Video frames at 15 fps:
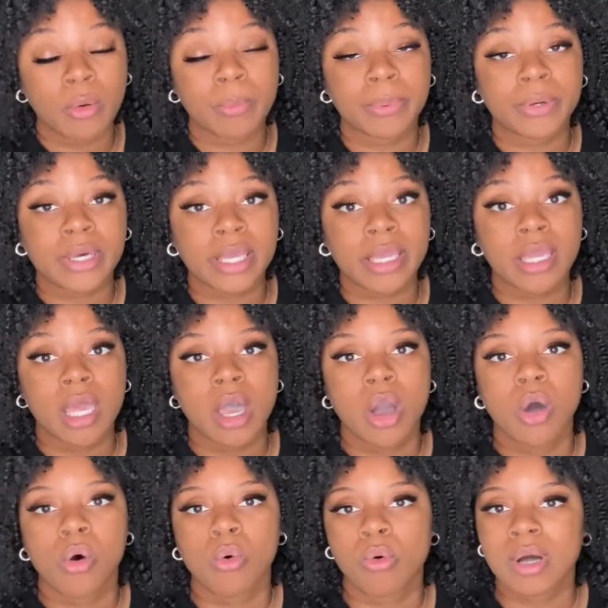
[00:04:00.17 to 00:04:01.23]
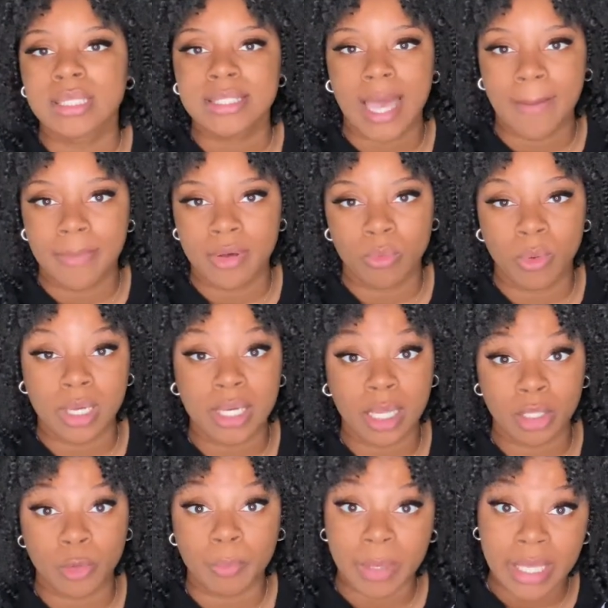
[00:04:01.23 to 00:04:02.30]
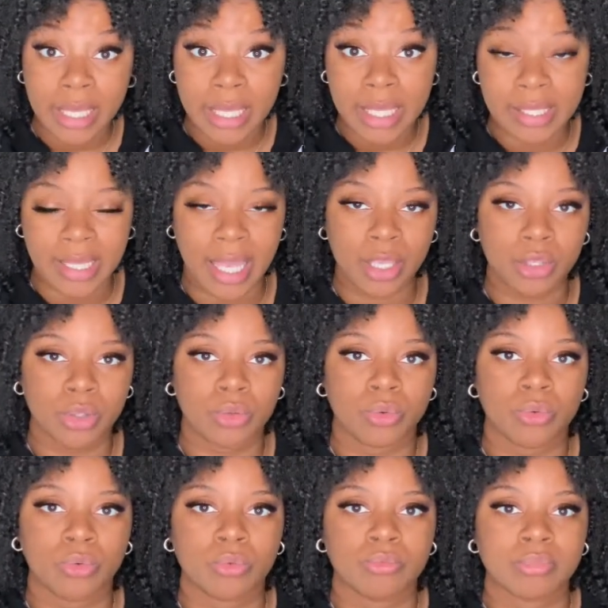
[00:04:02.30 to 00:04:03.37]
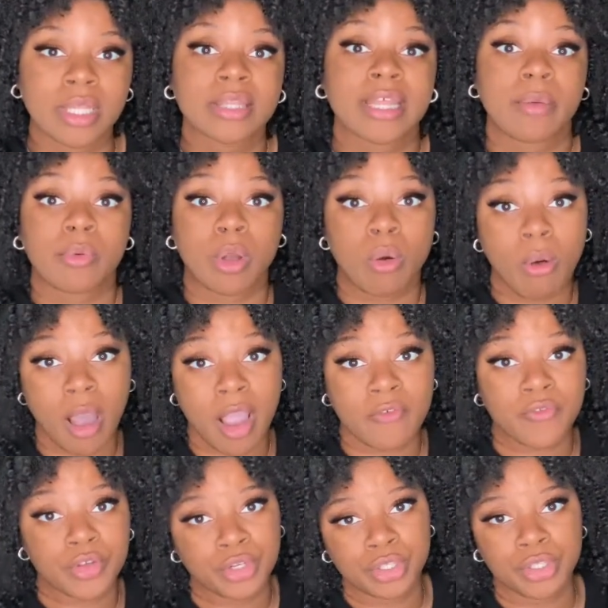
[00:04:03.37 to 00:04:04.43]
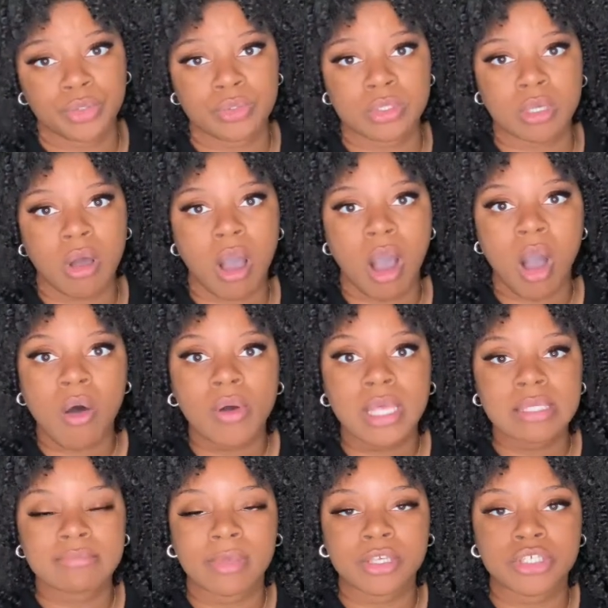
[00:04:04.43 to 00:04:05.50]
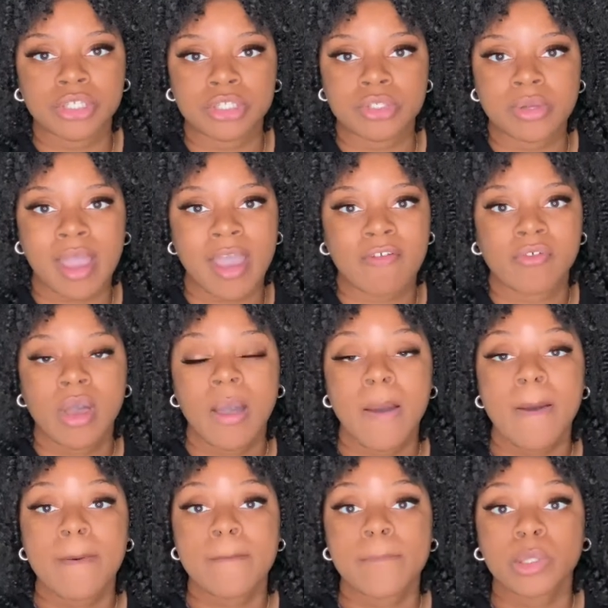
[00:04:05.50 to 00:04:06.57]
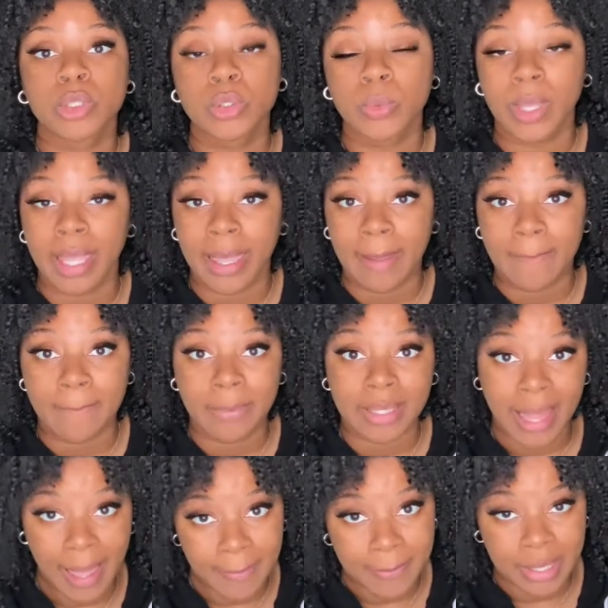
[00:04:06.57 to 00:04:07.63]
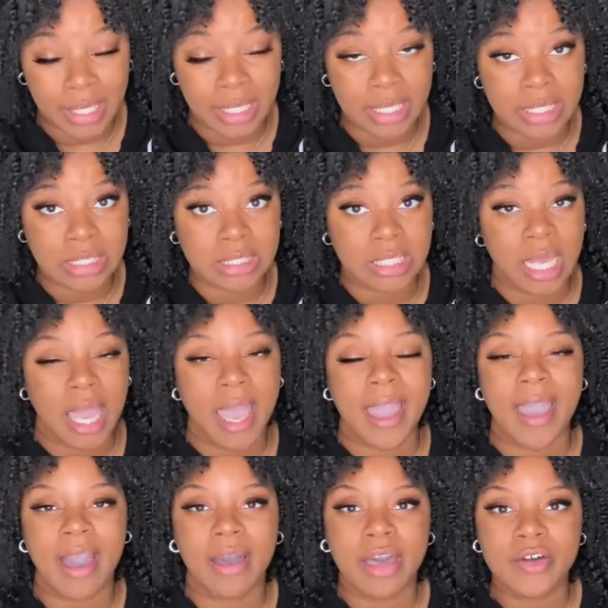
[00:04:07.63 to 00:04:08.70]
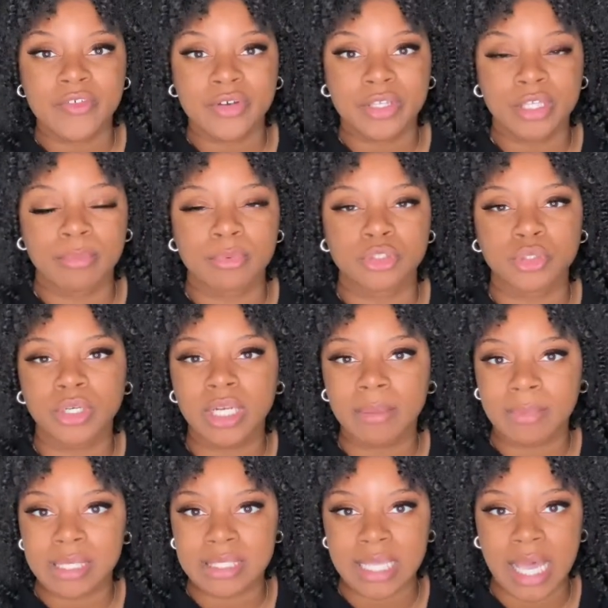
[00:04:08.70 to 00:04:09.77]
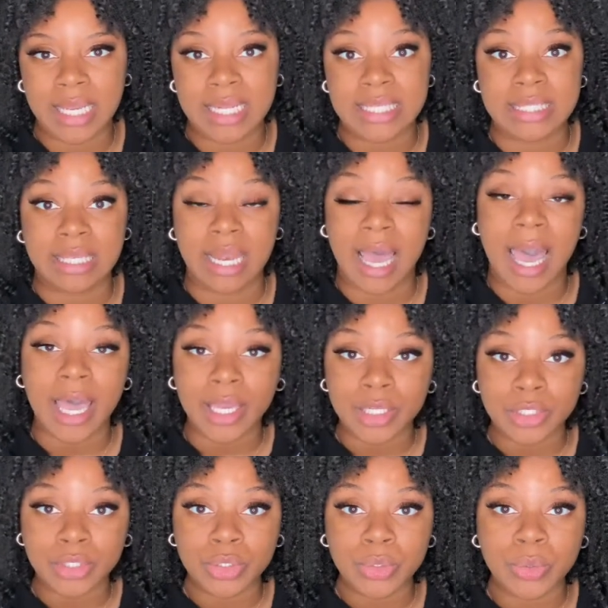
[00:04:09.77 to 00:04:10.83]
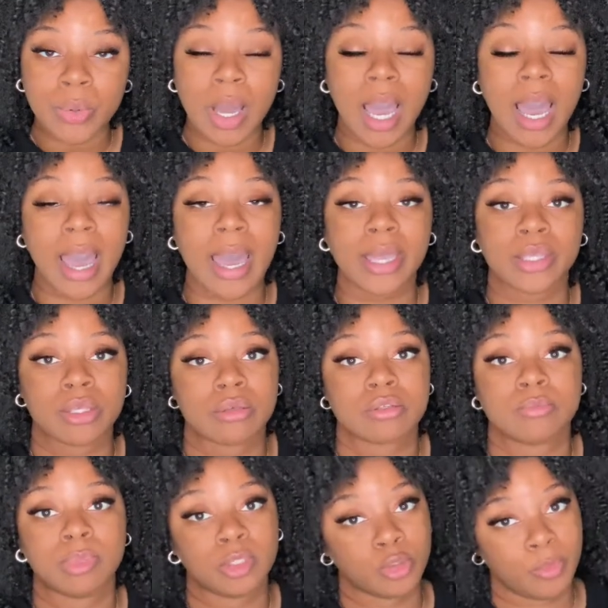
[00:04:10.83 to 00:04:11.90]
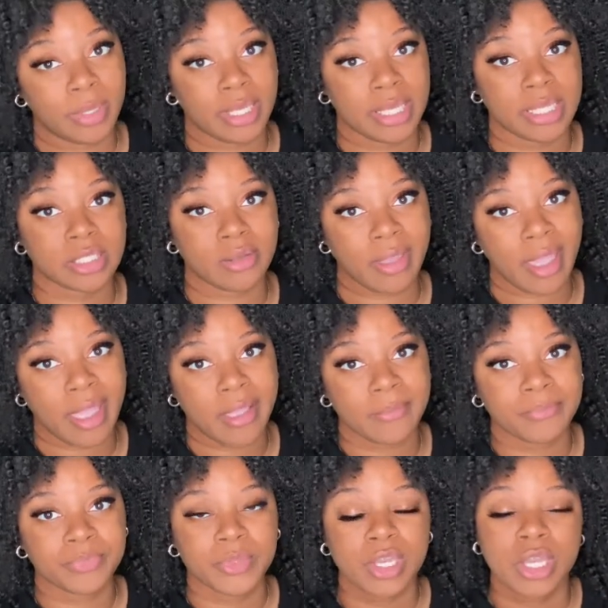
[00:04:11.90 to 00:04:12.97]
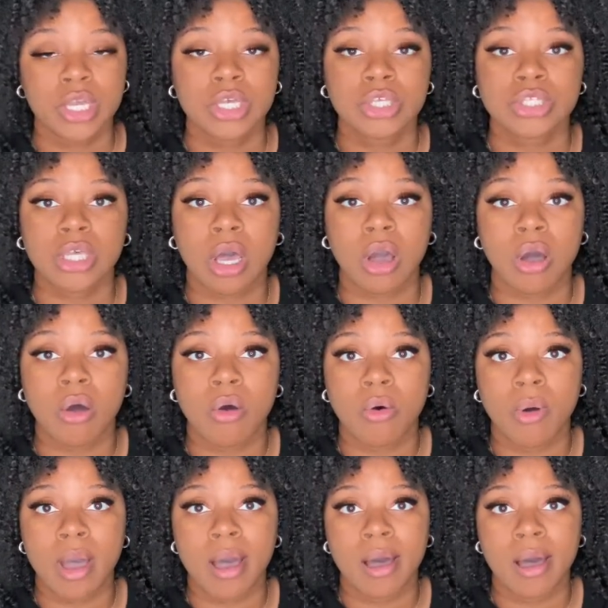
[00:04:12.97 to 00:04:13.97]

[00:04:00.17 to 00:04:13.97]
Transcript: put what color pen that they require for you to use. So always make sure that you have blue and black pens. However, the majority of my signings that I use blue pens, okay? So